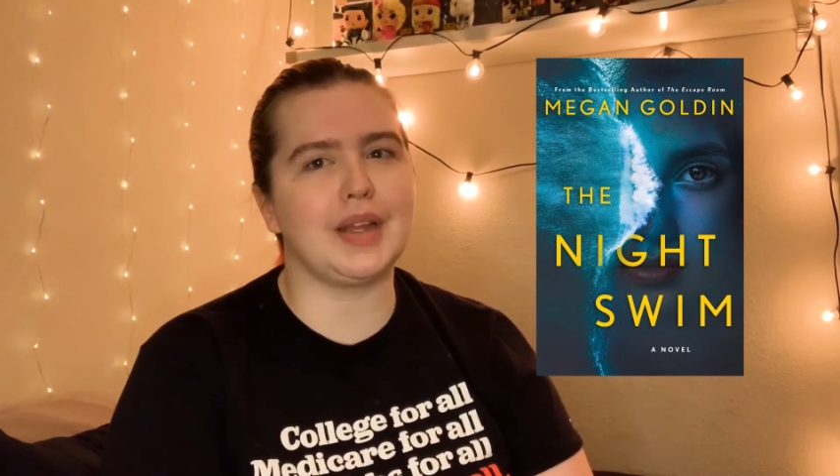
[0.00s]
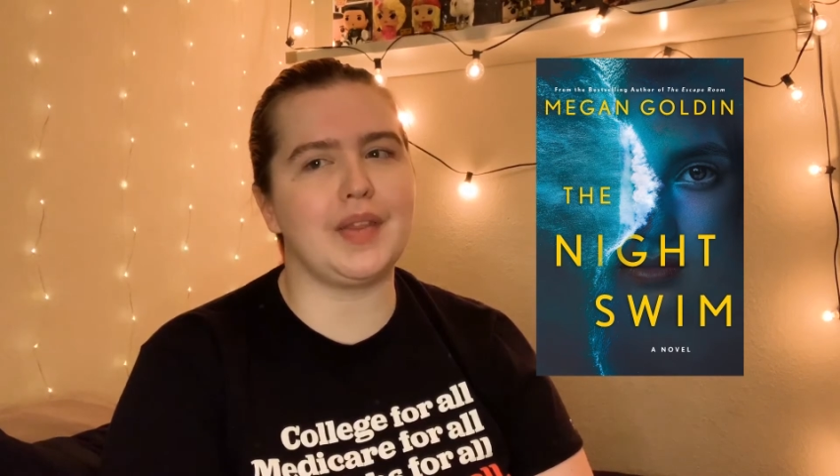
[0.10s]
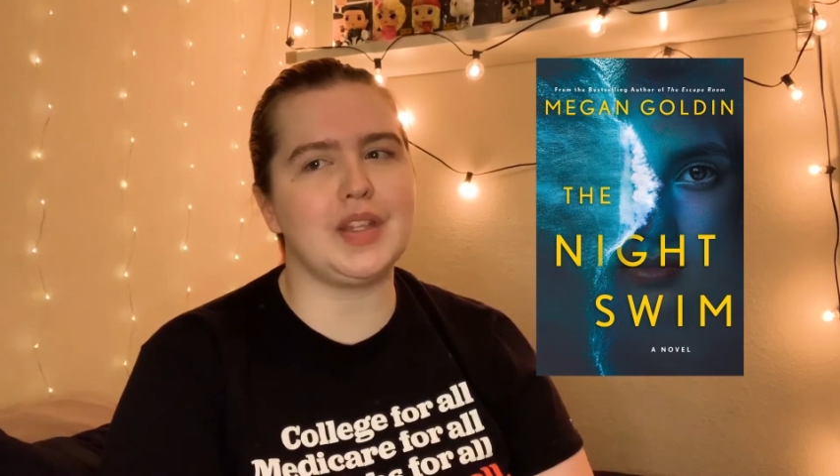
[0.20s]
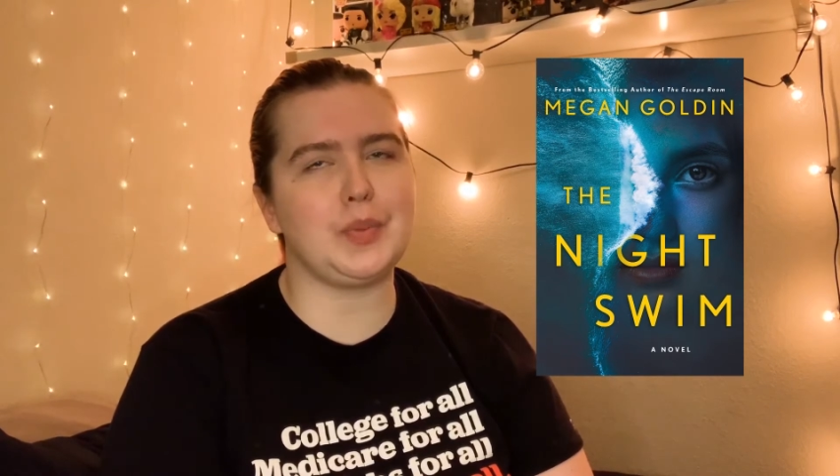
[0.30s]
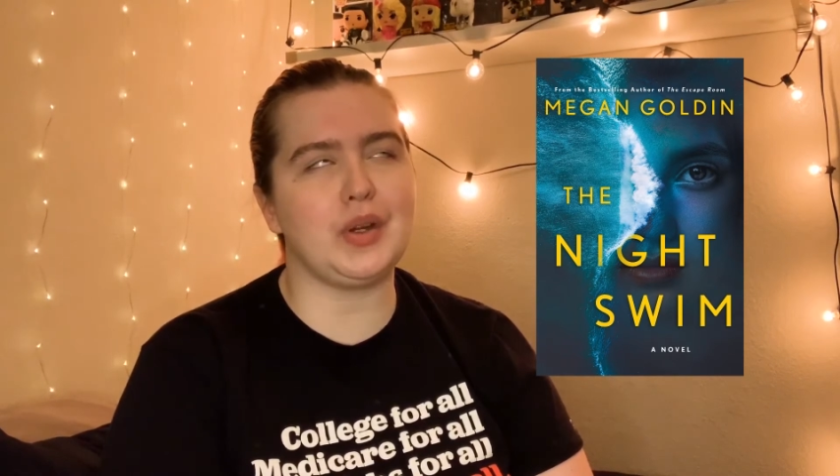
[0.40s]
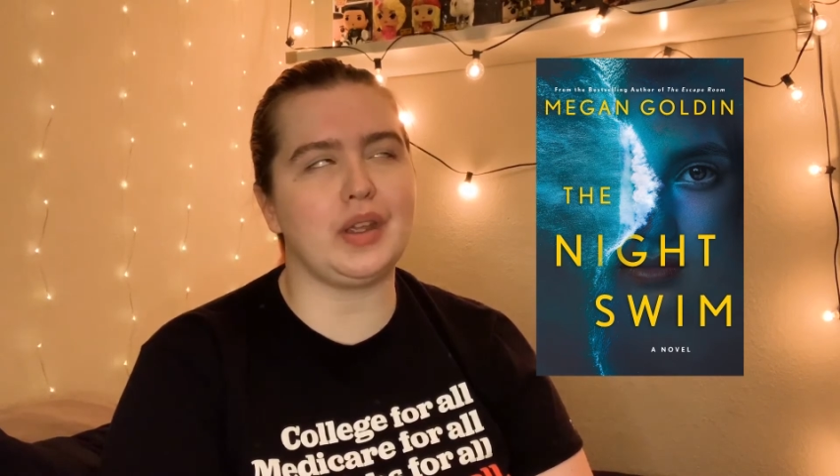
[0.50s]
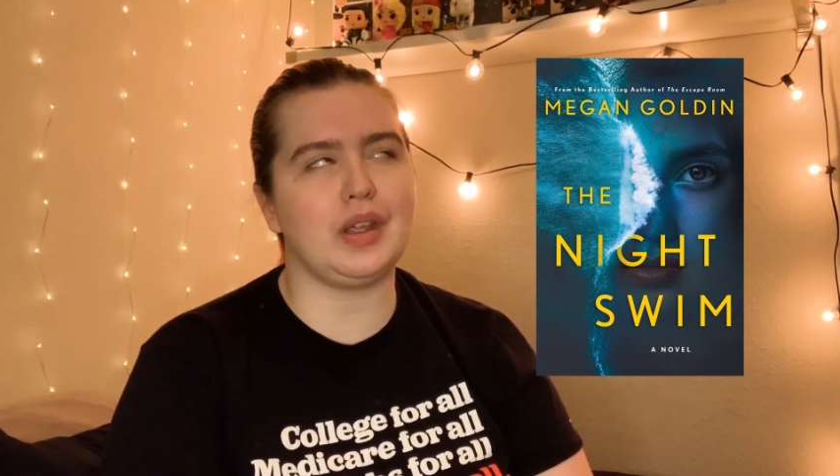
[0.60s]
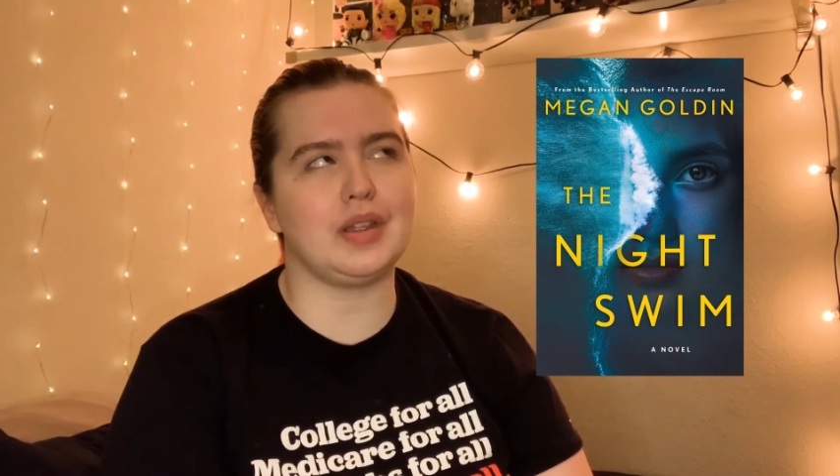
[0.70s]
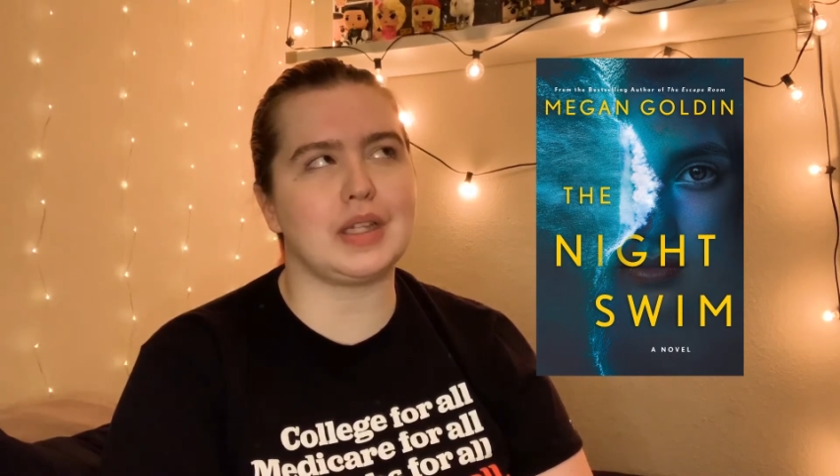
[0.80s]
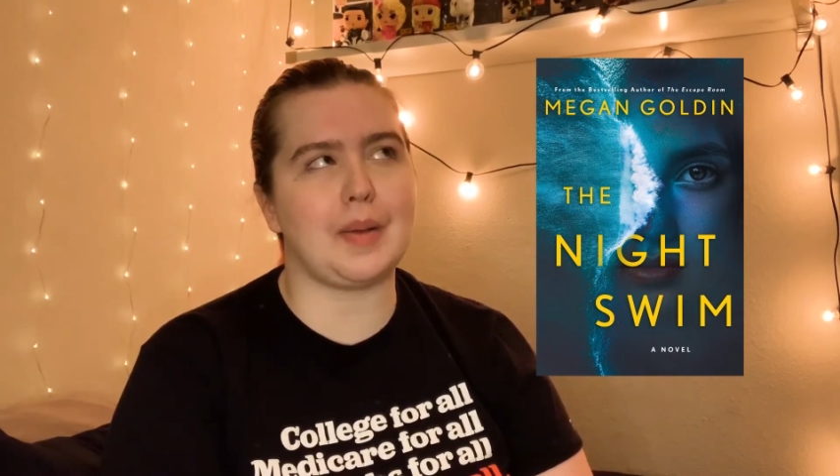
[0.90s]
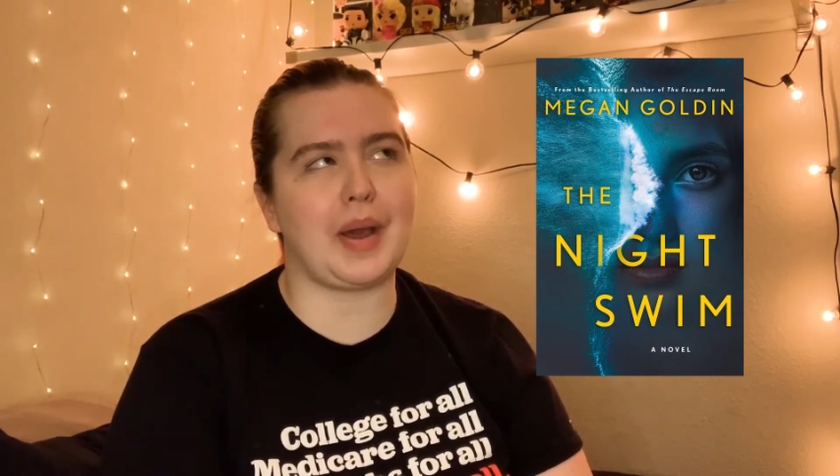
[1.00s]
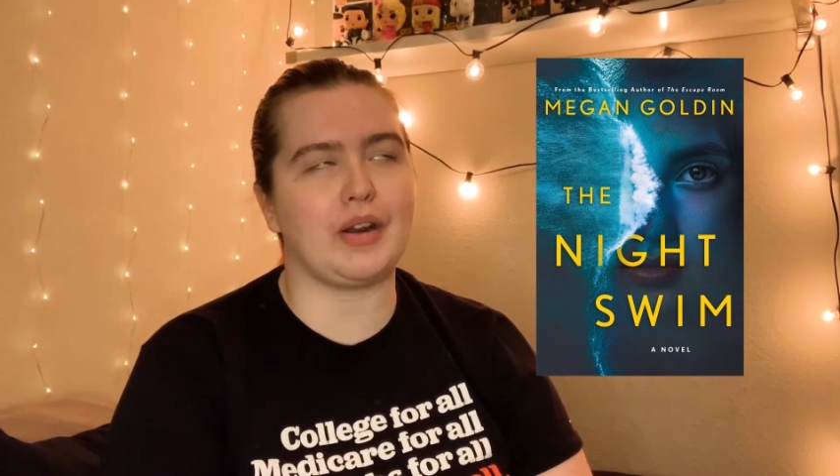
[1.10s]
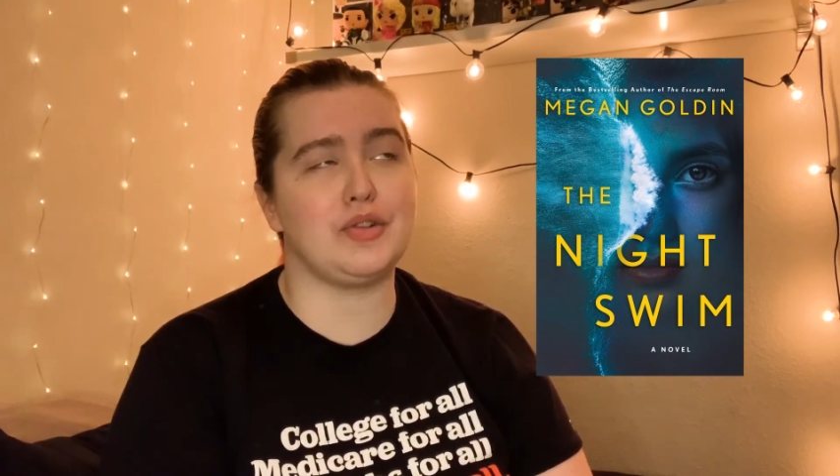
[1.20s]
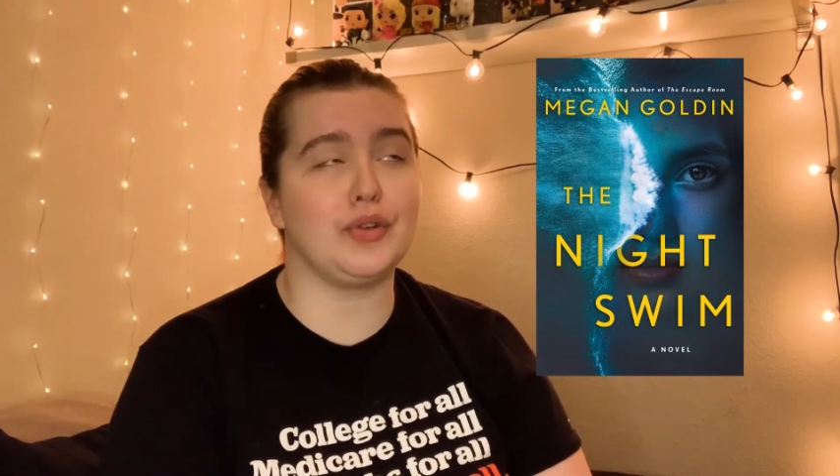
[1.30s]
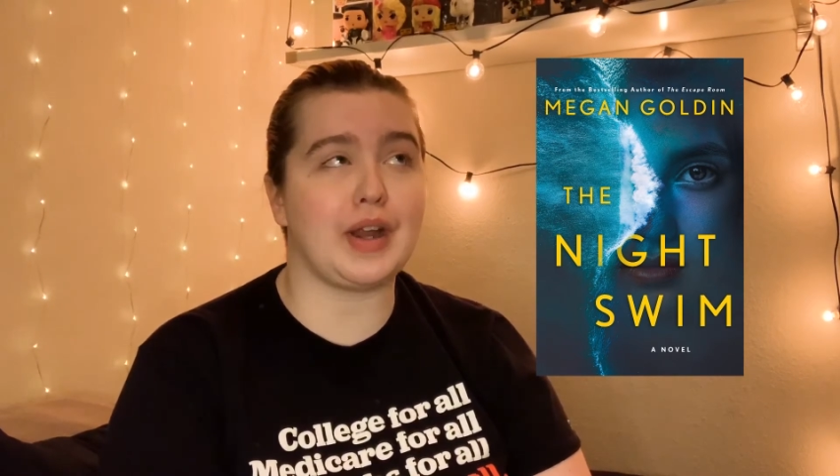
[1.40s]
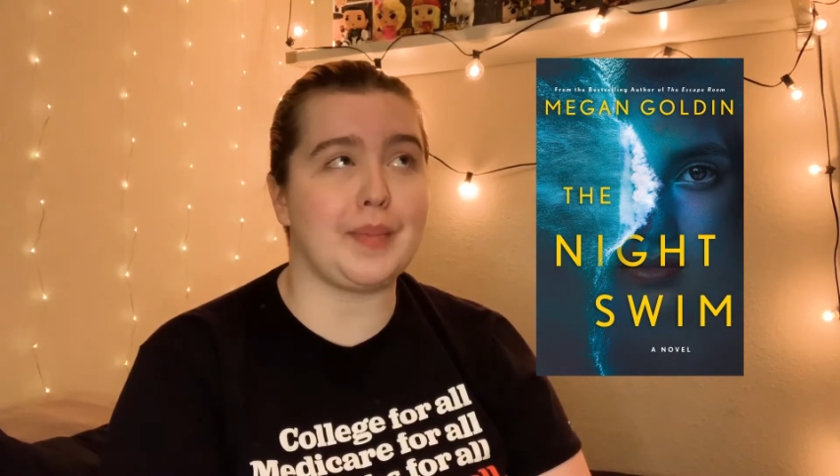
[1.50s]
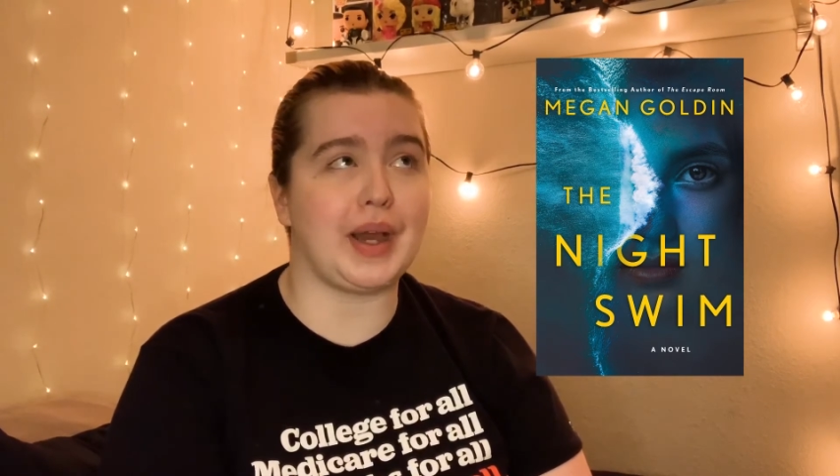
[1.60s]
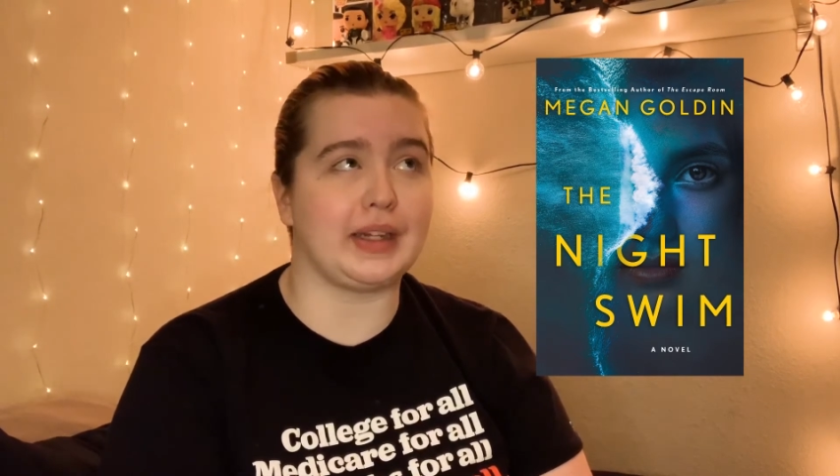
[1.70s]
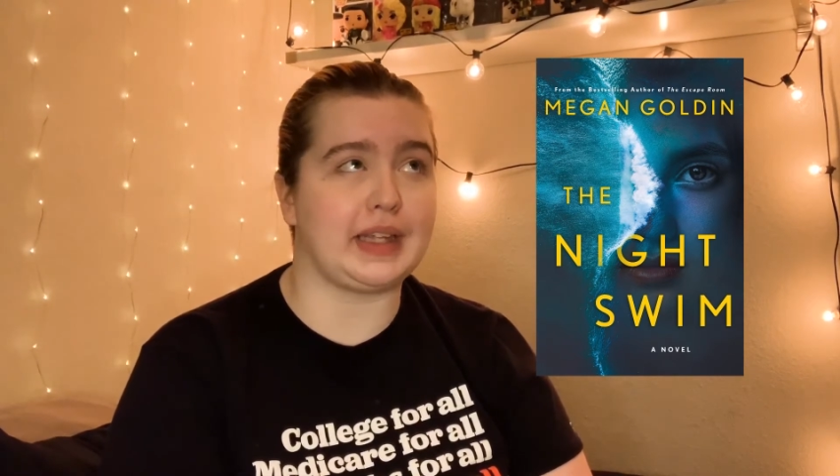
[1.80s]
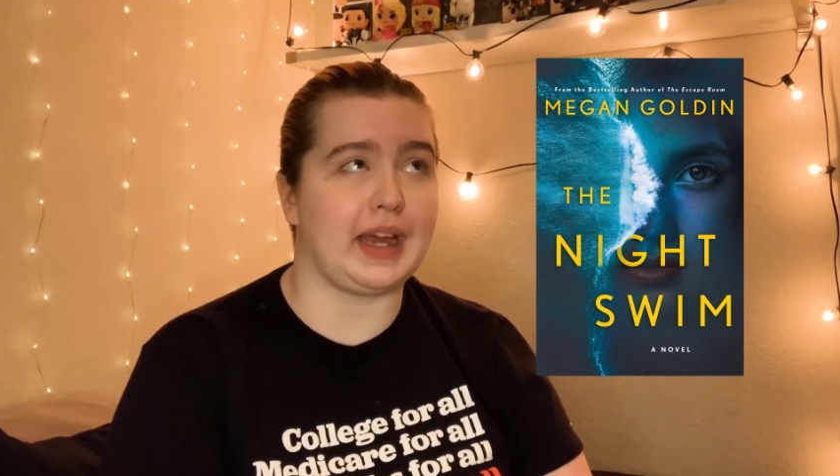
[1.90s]
this book is about a true crime
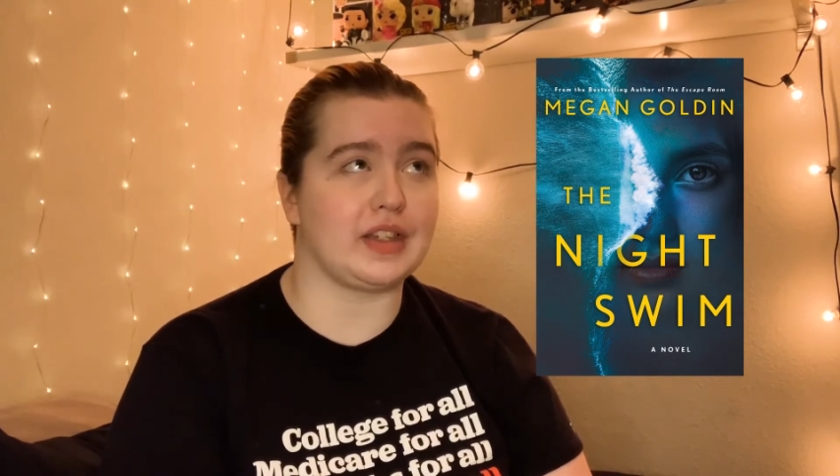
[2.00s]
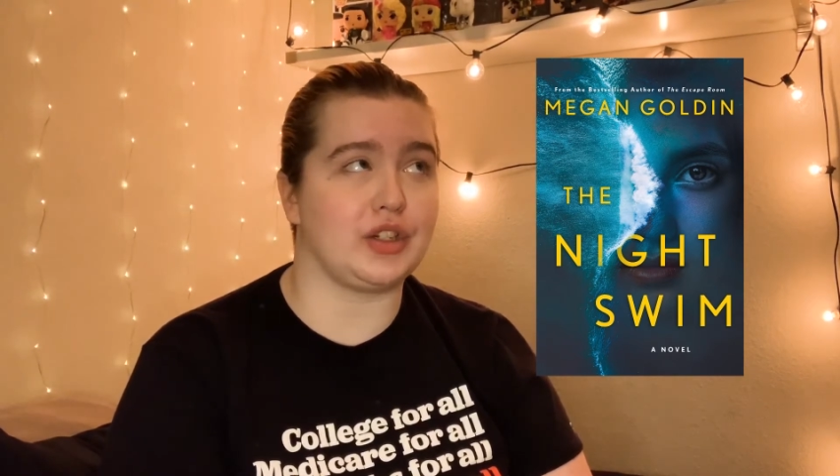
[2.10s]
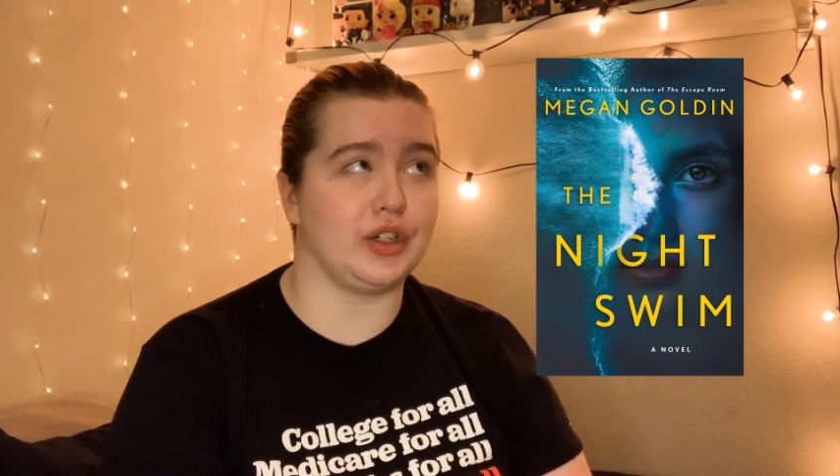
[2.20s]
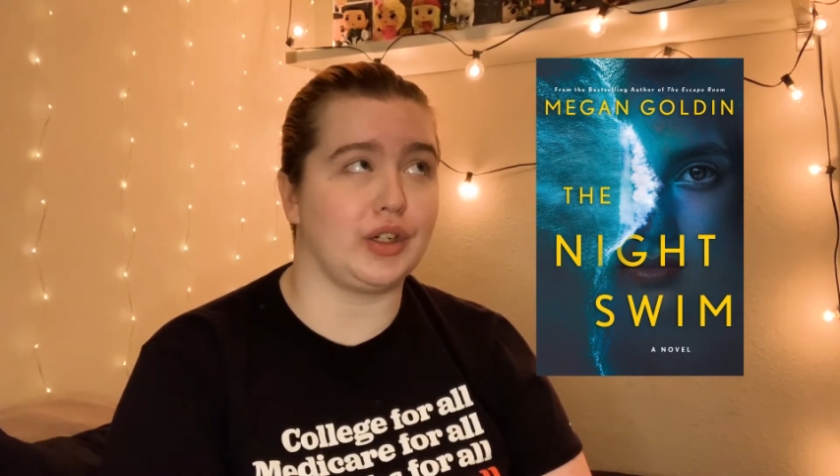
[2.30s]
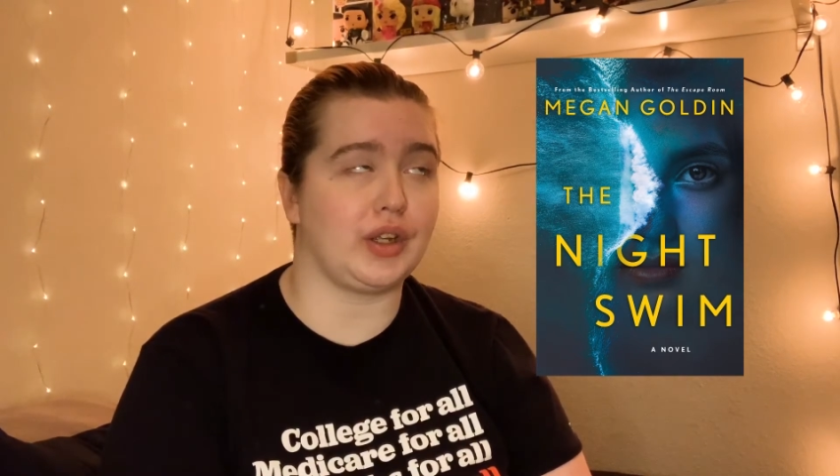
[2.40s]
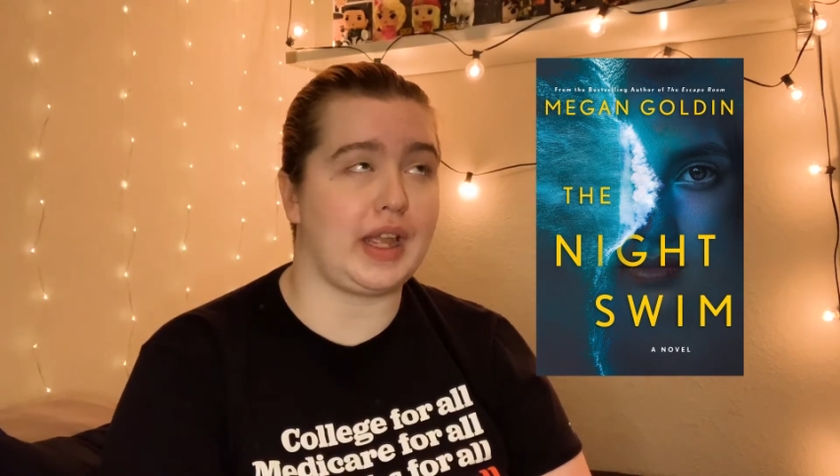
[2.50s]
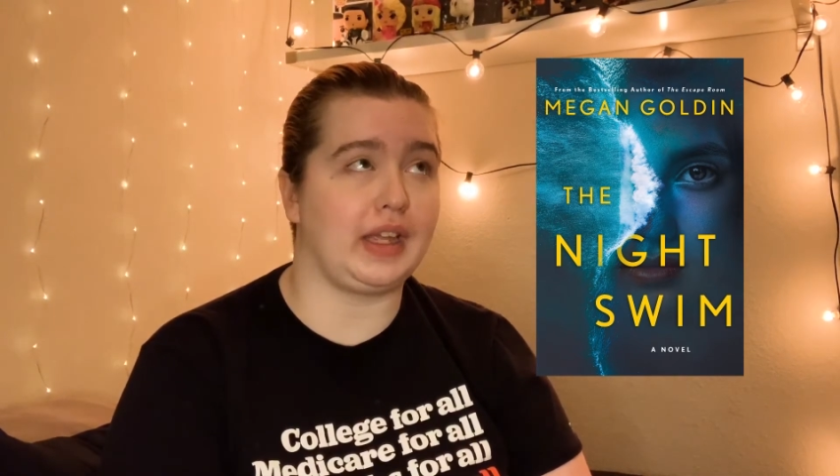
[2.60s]
podcaster,